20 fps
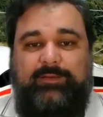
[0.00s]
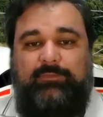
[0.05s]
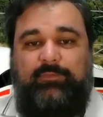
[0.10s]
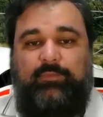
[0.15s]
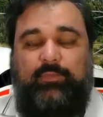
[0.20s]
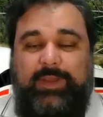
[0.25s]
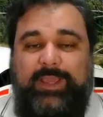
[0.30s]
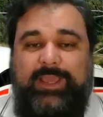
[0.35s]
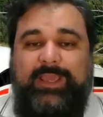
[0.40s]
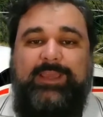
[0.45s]

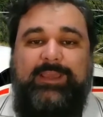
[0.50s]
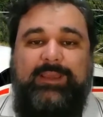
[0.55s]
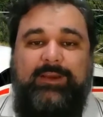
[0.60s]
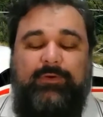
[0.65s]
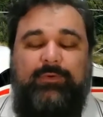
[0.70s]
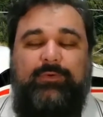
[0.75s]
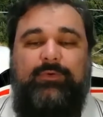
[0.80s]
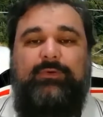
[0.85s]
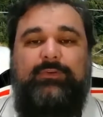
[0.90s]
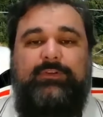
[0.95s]

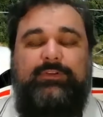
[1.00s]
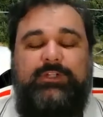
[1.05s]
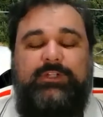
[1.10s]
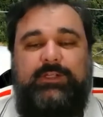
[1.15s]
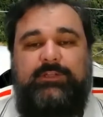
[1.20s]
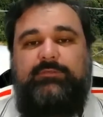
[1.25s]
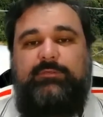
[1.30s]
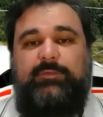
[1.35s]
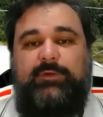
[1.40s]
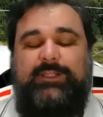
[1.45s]
rail
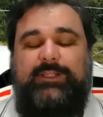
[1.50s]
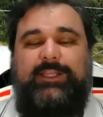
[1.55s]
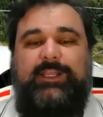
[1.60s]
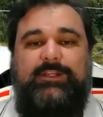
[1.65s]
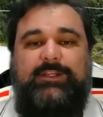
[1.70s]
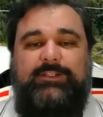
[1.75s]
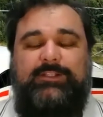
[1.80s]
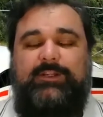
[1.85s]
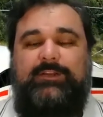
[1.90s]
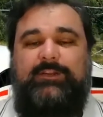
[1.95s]

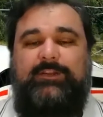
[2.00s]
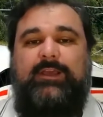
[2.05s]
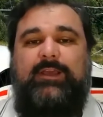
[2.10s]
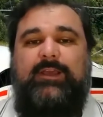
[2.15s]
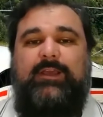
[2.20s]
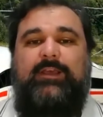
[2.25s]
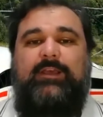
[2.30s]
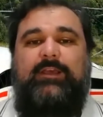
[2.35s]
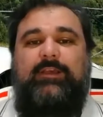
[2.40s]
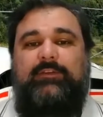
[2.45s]
transportation.
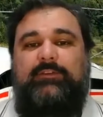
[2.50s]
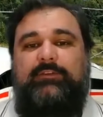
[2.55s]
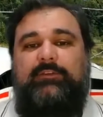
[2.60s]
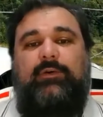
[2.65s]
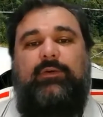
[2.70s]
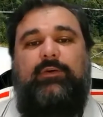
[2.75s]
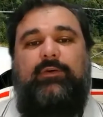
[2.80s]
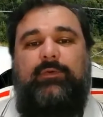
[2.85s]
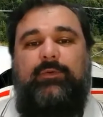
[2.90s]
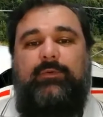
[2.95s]

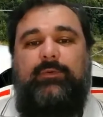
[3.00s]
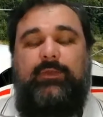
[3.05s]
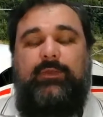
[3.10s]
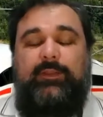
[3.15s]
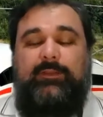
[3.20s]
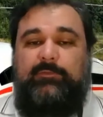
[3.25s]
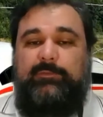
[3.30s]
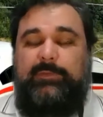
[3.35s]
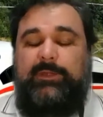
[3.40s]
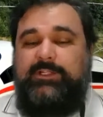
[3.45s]
So,
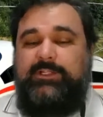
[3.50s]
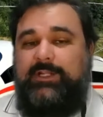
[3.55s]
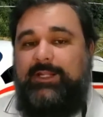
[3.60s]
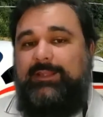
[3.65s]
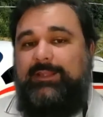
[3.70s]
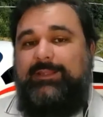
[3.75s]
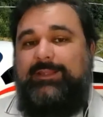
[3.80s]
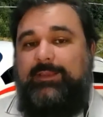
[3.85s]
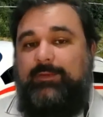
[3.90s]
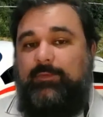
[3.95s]

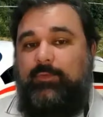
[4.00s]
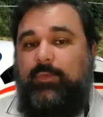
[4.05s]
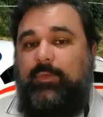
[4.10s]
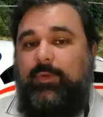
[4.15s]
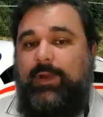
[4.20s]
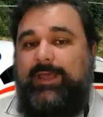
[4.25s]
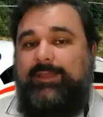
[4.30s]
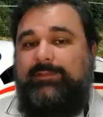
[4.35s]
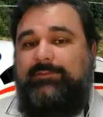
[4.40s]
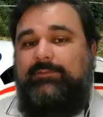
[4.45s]
especially in the
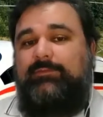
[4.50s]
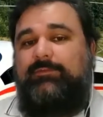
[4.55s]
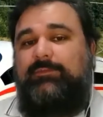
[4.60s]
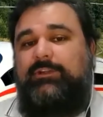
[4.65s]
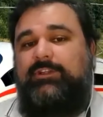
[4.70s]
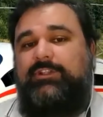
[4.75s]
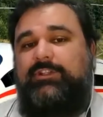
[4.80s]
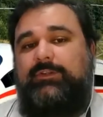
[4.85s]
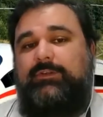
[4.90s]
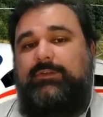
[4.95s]
US,
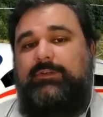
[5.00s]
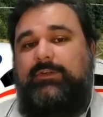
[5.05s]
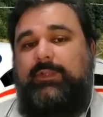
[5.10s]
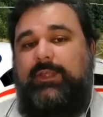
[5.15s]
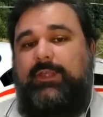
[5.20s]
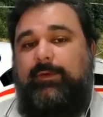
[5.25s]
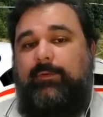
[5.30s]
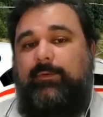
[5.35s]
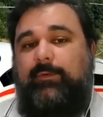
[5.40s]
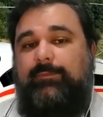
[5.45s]
we should
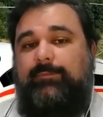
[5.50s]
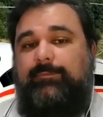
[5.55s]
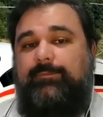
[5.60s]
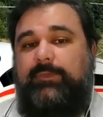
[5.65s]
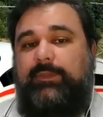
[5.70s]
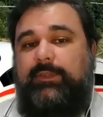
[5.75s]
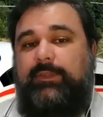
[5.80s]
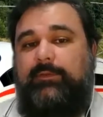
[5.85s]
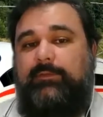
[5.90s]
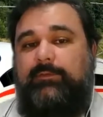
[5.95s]

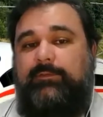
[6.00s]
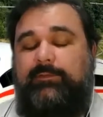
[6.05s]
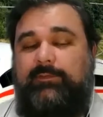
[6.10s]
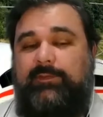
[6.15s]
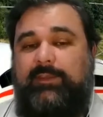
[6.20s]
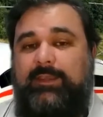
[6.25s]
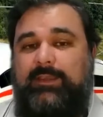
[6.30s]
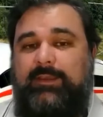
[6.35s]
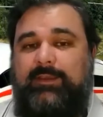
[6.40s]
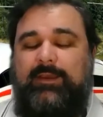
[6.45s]

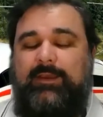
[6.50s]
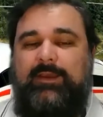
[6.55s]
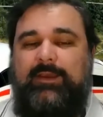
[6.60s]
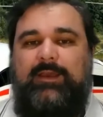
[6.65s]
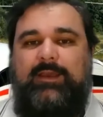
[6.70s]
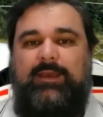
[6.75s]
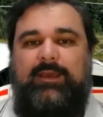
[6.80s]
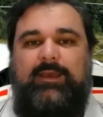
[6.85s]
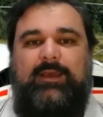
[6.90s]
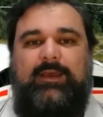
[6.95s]
see
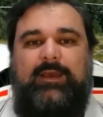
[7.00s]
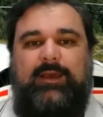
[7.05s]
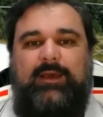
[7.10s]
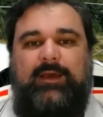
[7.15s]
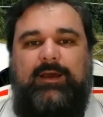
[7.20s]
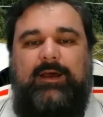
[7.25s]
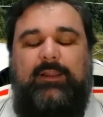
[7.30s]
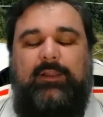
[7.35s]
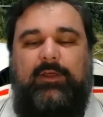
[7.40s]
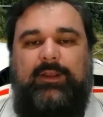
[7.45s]

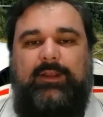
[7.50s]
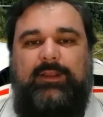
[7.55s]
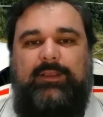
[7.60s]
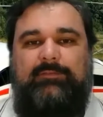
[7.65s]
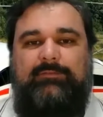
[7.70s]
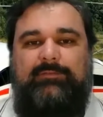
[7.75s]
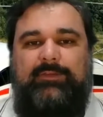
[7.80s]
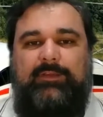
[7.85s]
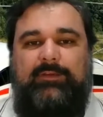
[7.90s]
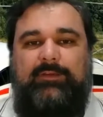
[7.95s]
a lot
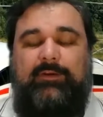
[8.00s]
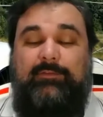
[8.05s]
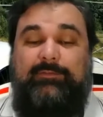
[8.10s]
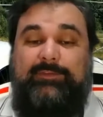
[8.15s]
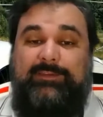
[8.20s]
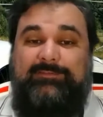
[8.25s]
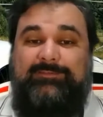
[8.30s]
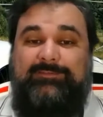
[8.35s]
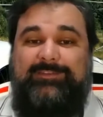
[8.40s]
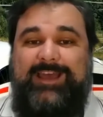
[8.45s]

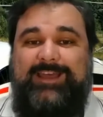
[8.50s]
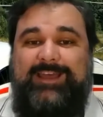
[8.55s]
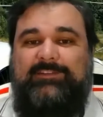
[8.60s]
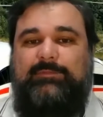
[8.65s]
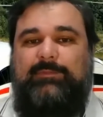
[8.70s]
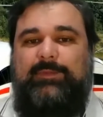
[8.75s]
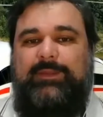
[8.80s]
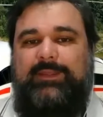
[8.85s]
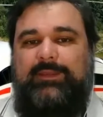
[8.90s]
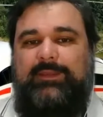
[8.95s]
of
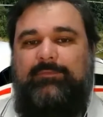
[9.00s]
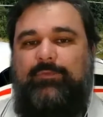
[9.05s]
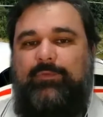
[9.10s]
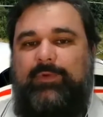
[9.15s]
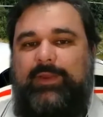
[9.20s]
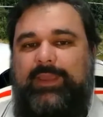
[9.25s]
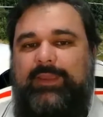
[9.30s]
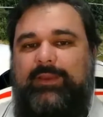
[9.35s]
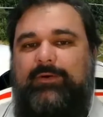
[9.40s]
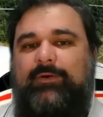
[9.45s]
investment in
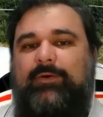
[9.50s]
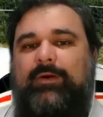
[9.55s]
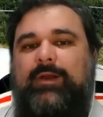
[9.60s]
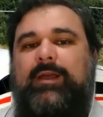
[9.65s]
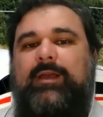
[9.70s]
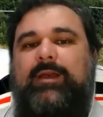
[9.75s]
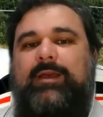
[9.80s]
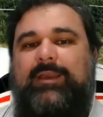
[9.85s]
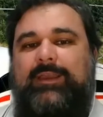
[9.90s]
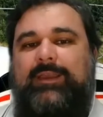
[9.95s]
rail
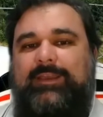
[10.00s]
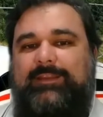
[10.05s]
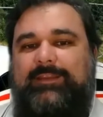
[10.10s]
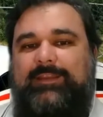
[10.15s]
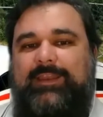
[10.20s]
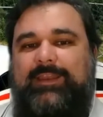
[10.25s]
in